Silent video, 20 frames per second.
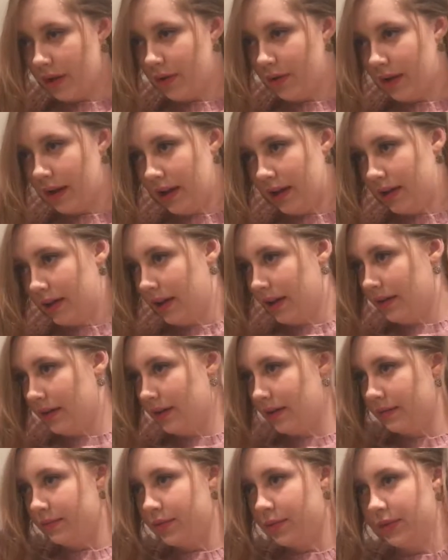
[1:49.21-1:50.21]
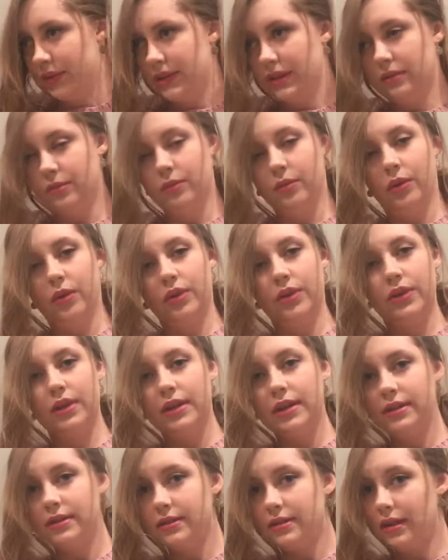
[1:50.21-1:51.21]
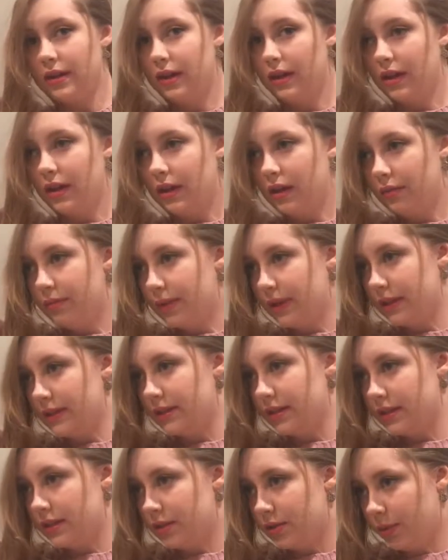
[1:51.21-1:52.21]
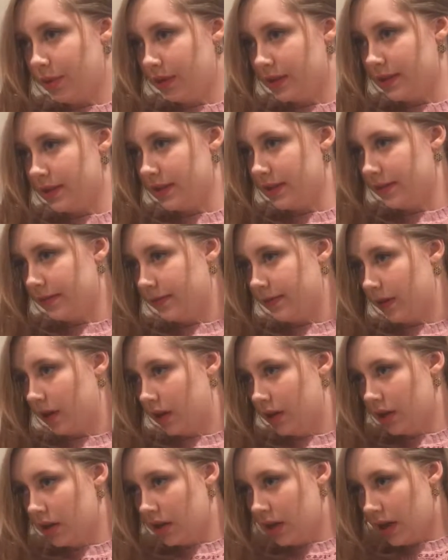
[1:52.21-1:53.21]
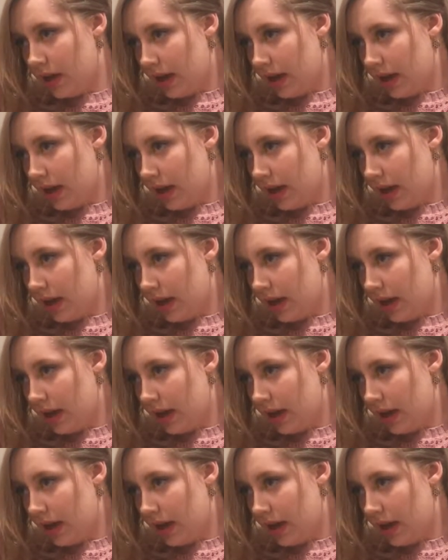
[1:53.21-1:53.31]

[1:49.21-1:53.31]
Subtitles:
Okay, now I'm twisting both these pieces towards the front,